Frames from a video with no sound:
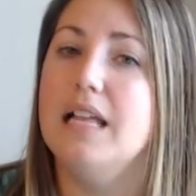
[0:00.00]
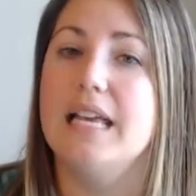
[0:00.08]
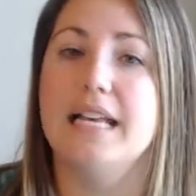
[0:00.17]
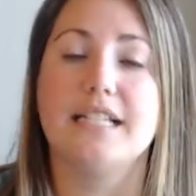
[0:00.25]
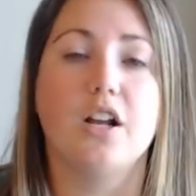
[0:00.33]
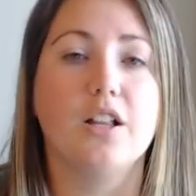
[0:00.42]

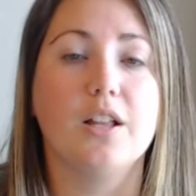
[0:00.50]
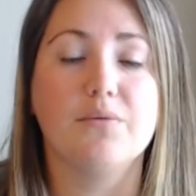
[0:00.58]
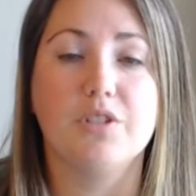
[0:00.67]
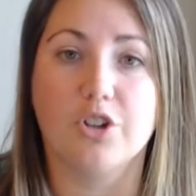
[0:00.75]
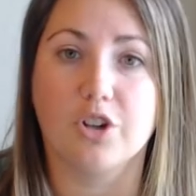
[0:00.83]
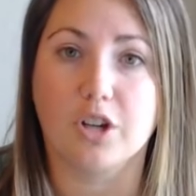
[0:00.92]
It's all up
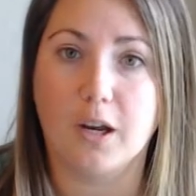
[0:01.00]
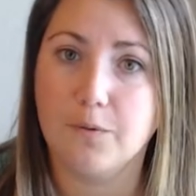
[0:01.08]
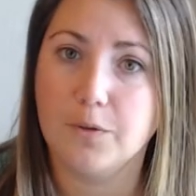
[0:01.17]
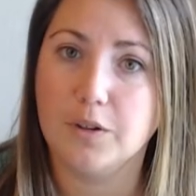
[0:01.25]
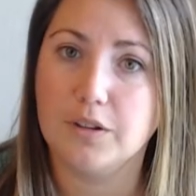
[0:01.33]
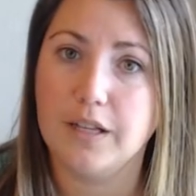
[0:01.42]
to your
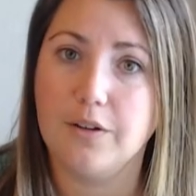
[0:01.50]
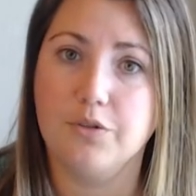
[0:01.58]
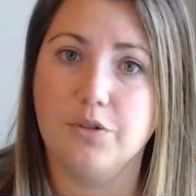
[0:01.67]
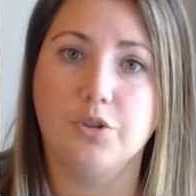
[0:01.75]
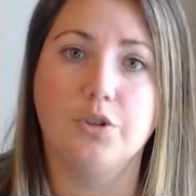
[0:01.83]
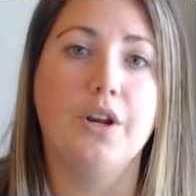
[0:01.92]
comfort
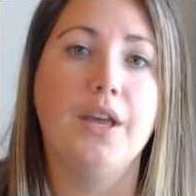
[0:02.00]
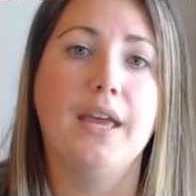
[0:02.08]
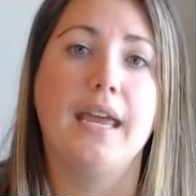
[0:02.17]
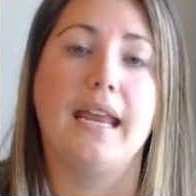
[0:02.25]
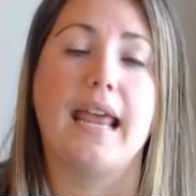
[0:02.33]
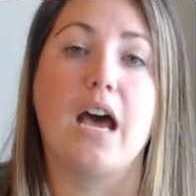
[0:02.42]
level
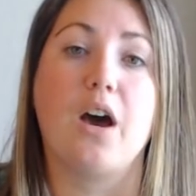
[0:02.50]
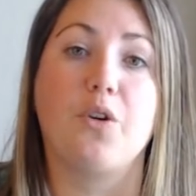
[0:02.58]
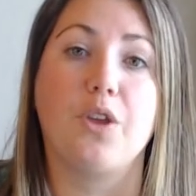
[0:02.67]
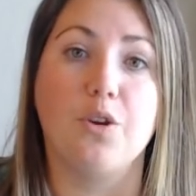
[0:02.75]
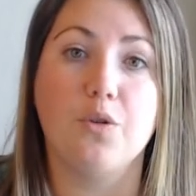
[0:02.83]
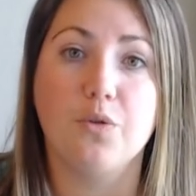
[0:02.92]
and how
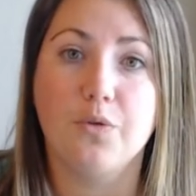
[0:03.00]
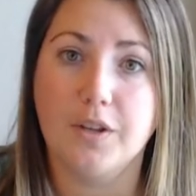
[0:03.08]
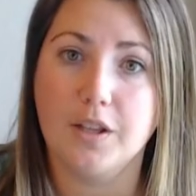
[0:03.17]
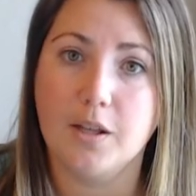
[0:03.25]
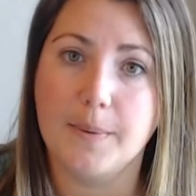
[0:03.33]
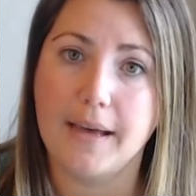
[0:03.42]
you
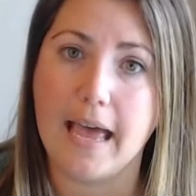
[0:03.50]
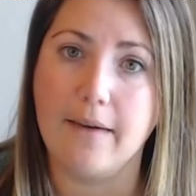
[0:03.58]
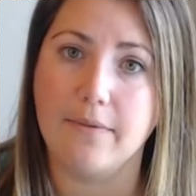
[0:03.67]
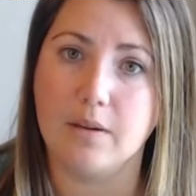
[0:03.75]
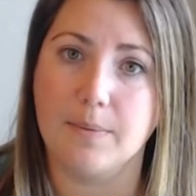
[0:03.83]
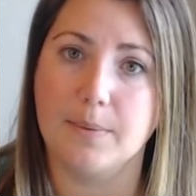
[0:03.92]
feel about
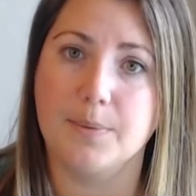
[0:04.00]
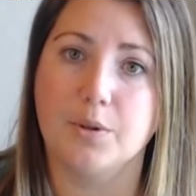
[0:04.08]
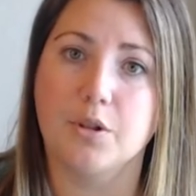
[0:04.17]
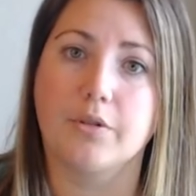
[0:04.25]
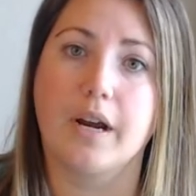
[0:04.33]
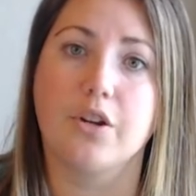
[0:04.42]
having people
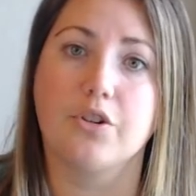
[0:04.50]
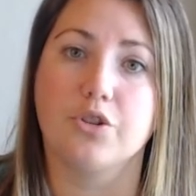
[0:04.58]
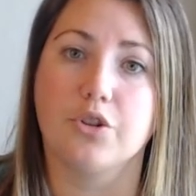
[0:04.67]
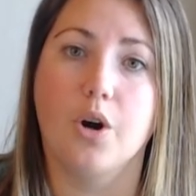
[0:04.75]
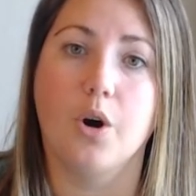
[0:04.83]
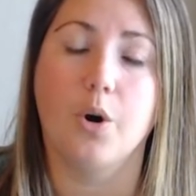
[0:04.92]
around
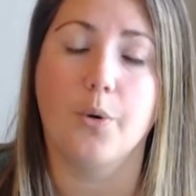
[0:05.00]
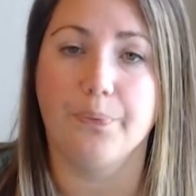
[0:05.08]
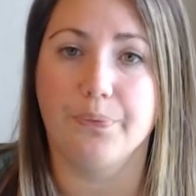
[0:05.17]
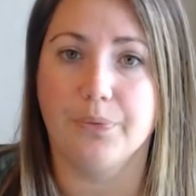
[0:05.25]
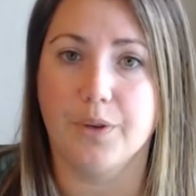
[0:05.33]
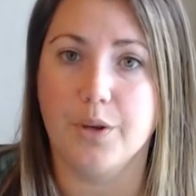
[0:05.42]
your
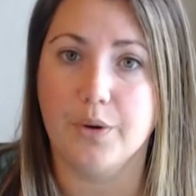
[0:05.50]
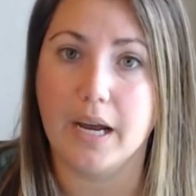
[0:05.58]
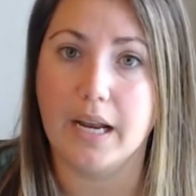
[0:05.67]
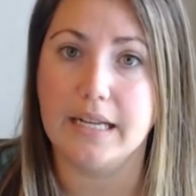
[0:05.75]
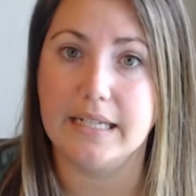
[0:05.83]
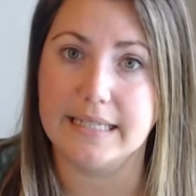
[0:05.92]
home. You
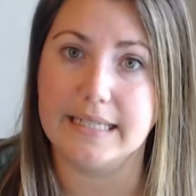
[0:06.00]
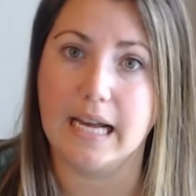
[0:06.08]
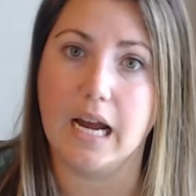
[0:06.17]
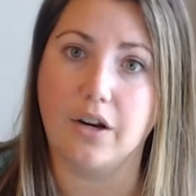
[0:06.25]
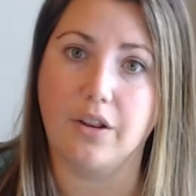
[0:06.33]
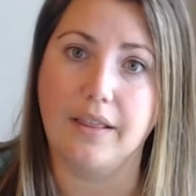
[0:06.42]
got to
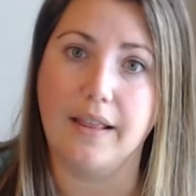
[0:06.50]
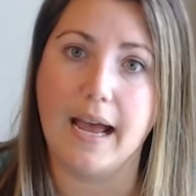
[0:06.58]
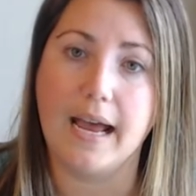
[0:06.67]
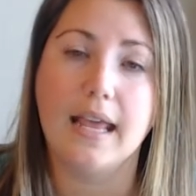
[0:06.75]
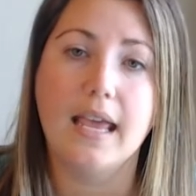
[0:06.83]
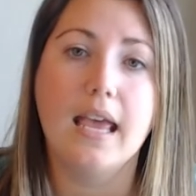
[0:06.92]
decide on that.